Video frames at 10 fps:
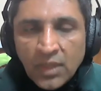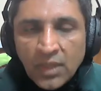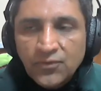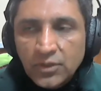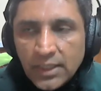
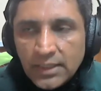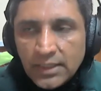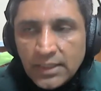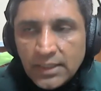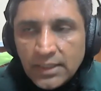But for
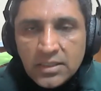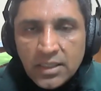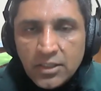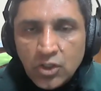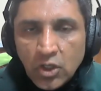that, the
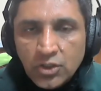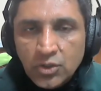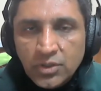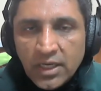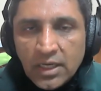answer is not
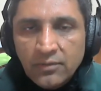to take